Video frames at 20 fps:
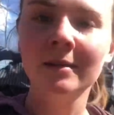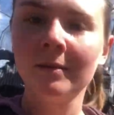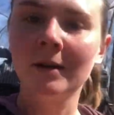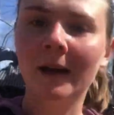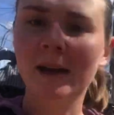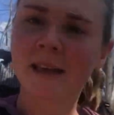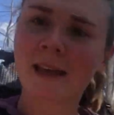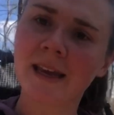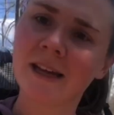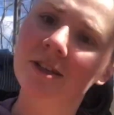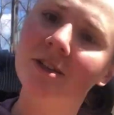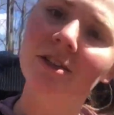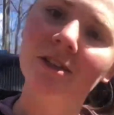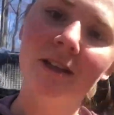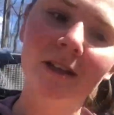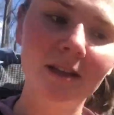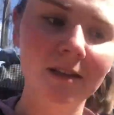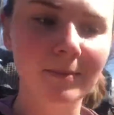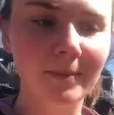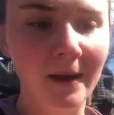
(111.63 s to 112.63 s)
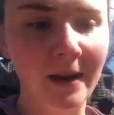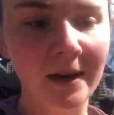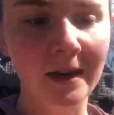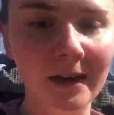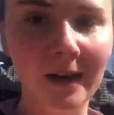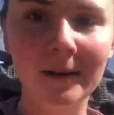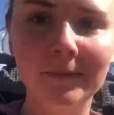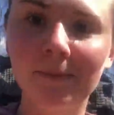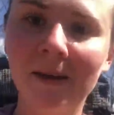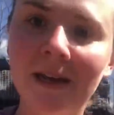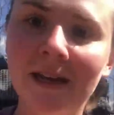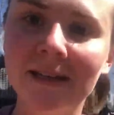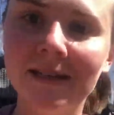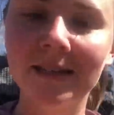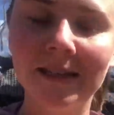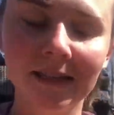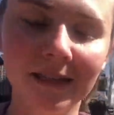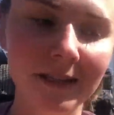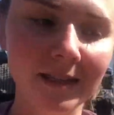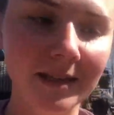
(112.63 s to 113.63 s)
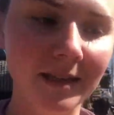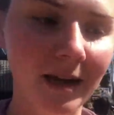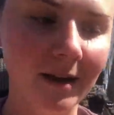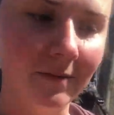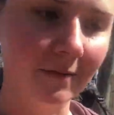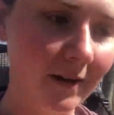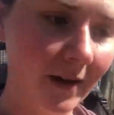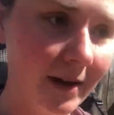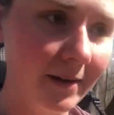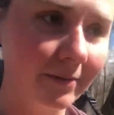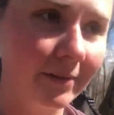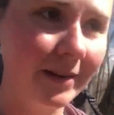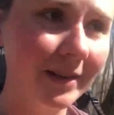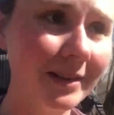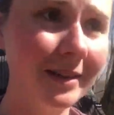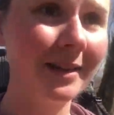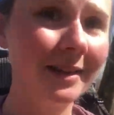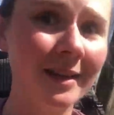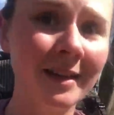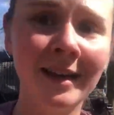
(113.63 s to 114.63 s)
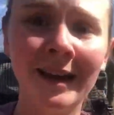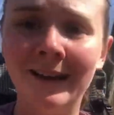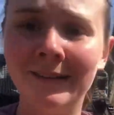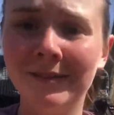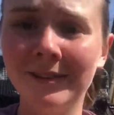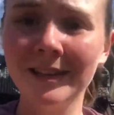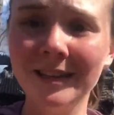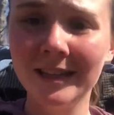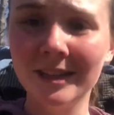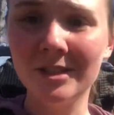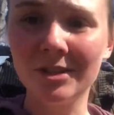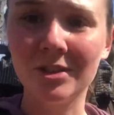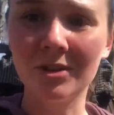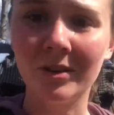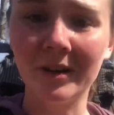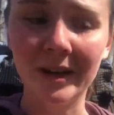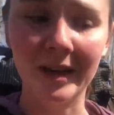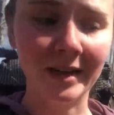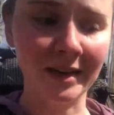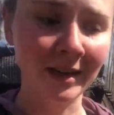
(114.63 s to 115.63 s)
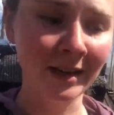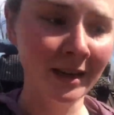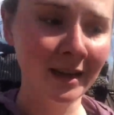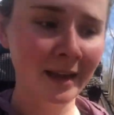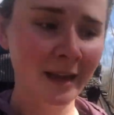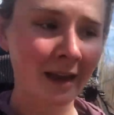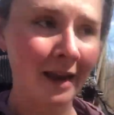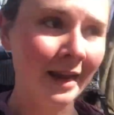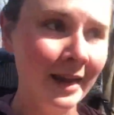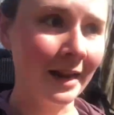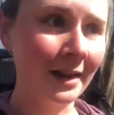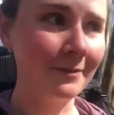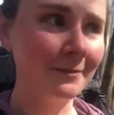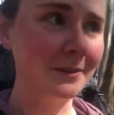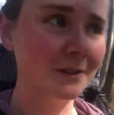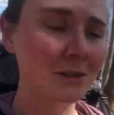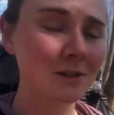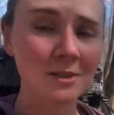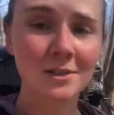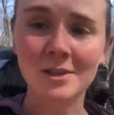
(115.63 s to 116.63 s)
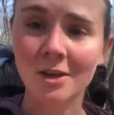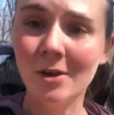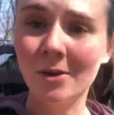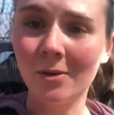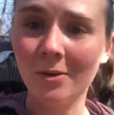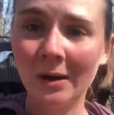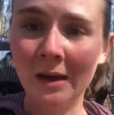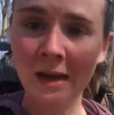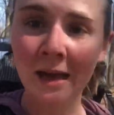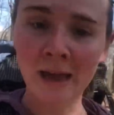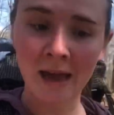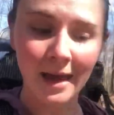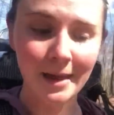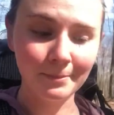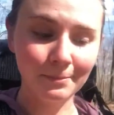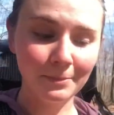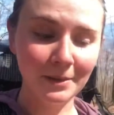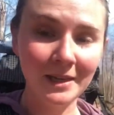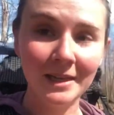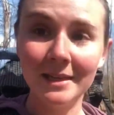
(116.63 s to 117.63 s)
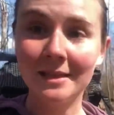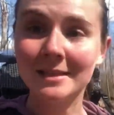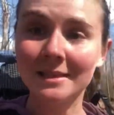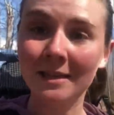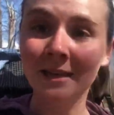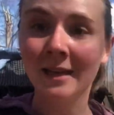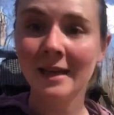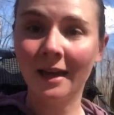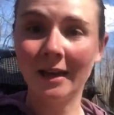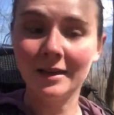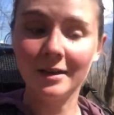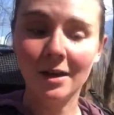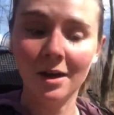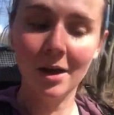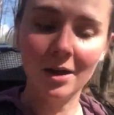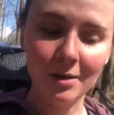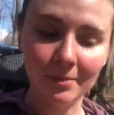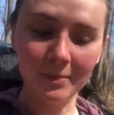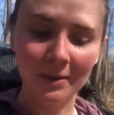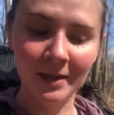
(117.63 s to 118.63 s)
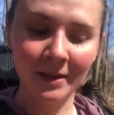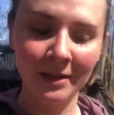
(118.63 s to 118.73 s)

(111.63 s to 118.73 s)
occasionally, depending on pacing and stuff, I really enjoy it, and I feel so at peace and calm.